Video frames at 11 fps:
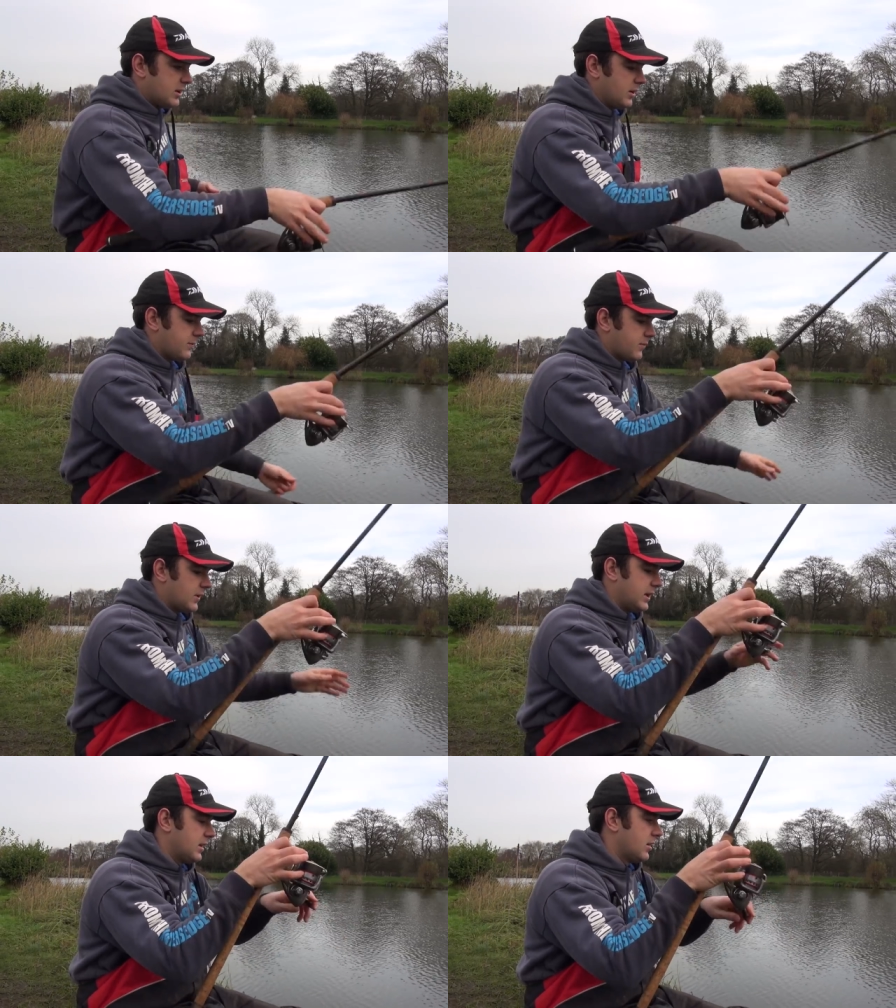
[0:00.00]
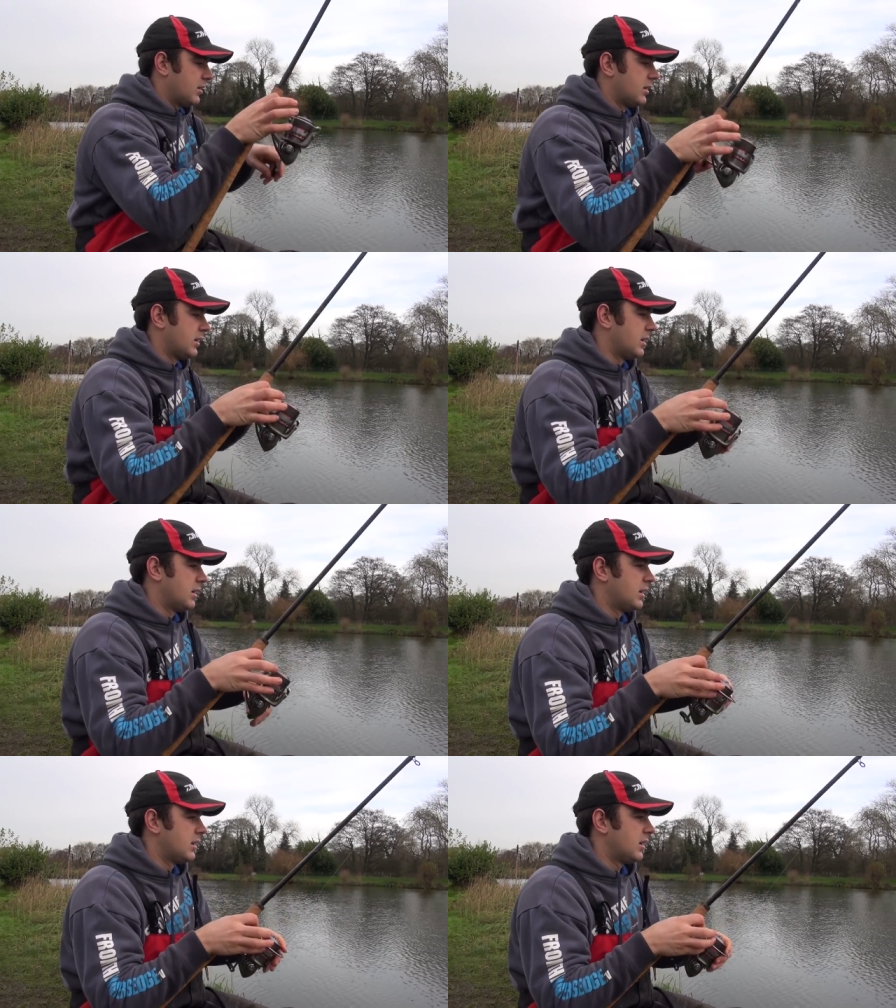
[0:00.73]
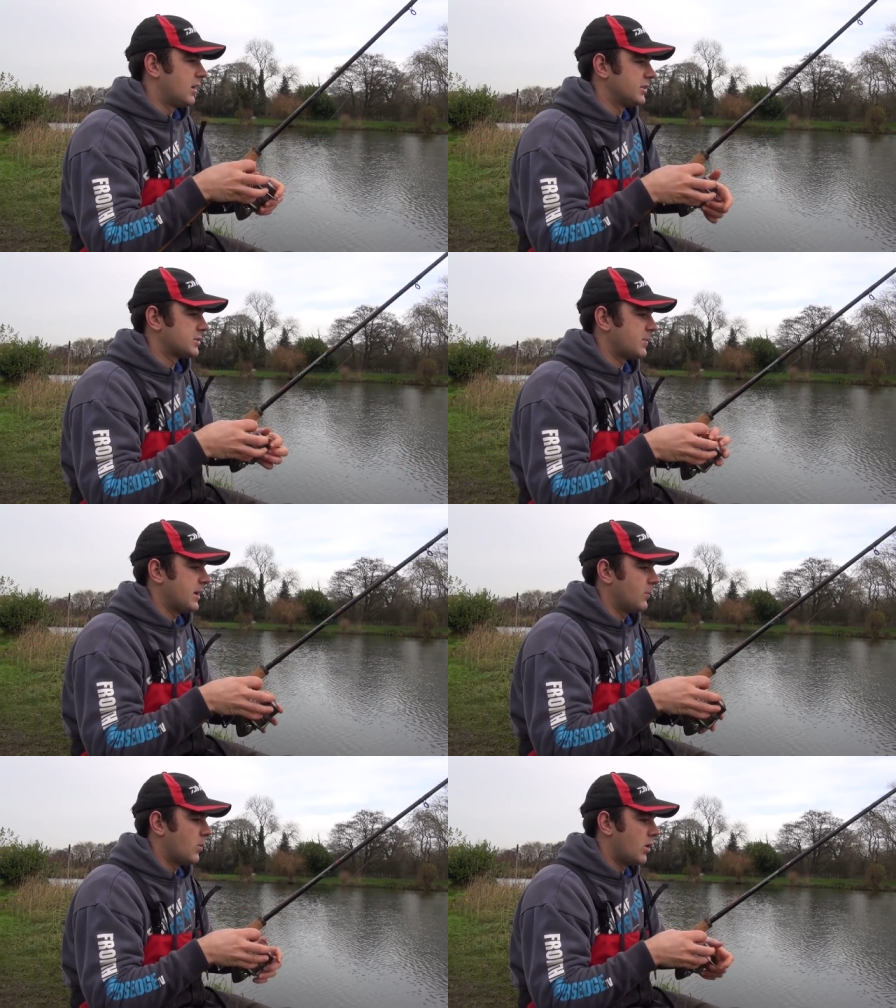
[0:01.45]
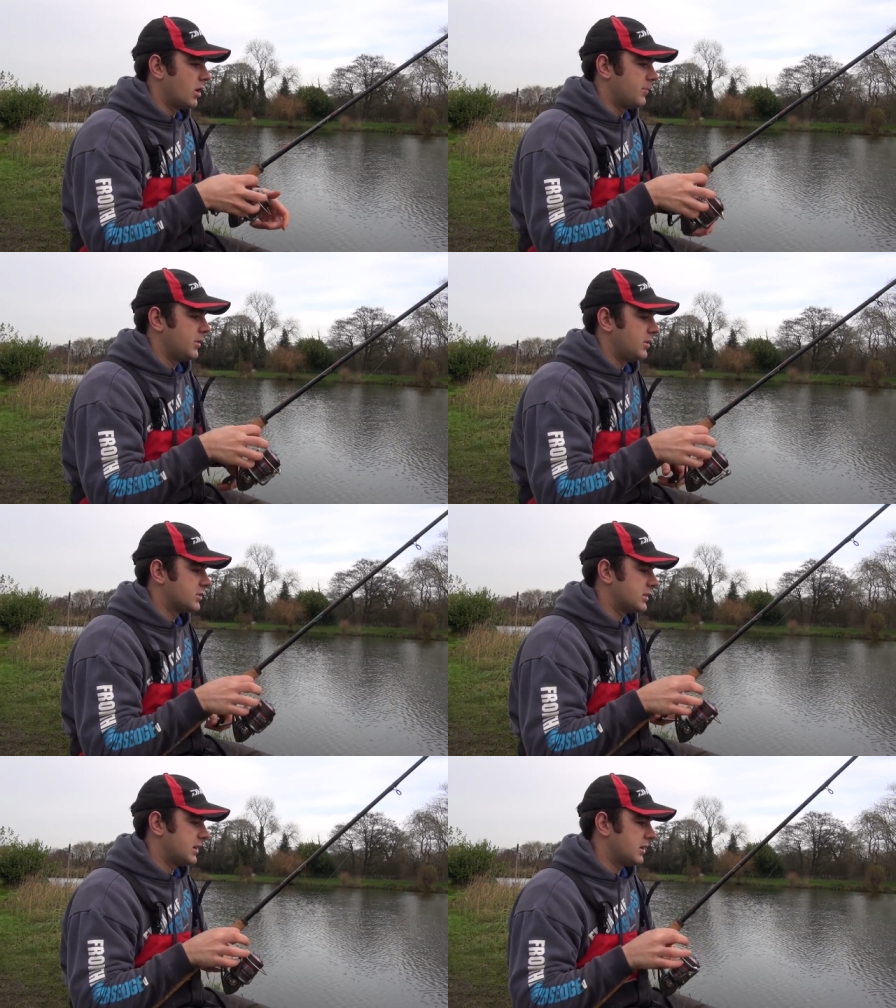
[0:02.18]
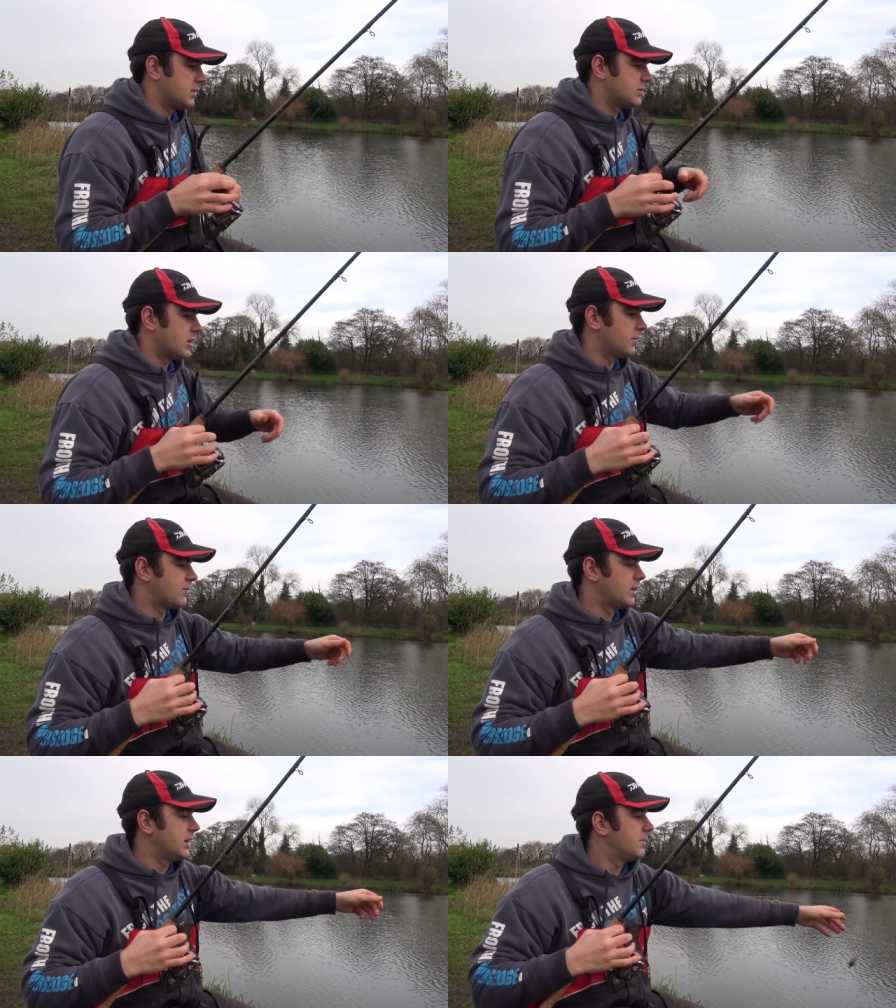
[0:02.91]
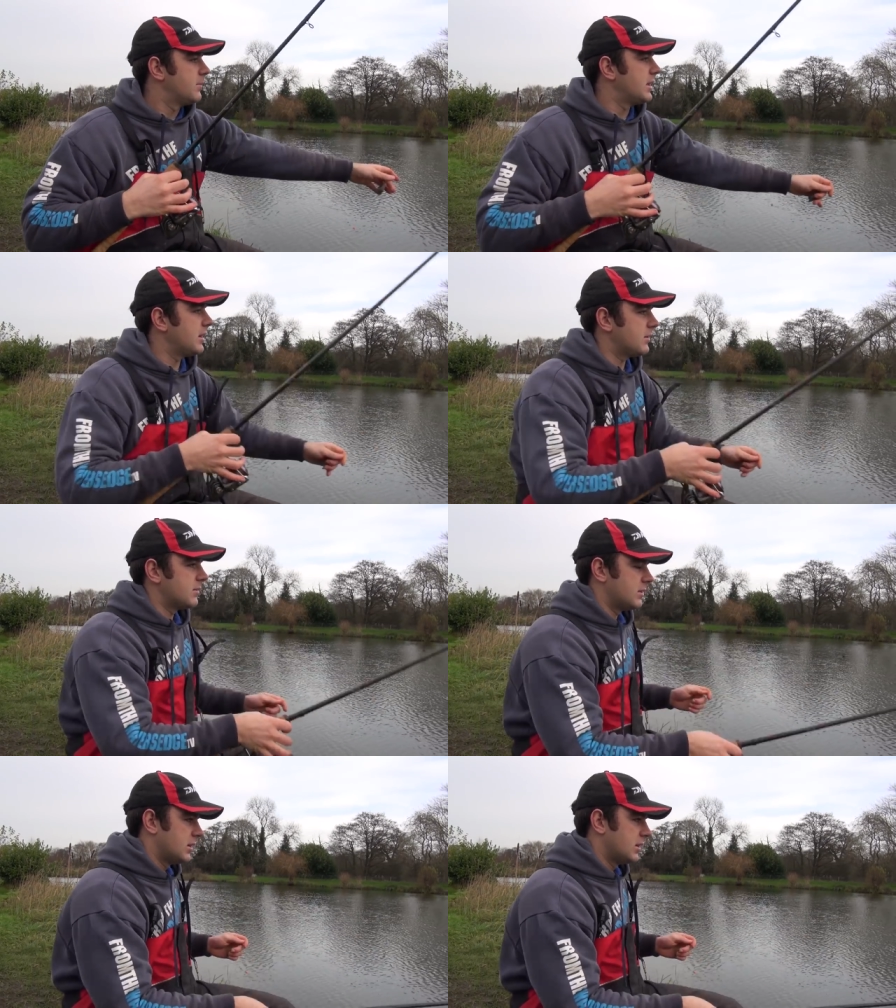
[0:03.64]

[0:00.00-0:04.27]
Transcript: Hopefully I've explained why I'm using it, and hopefully in a minute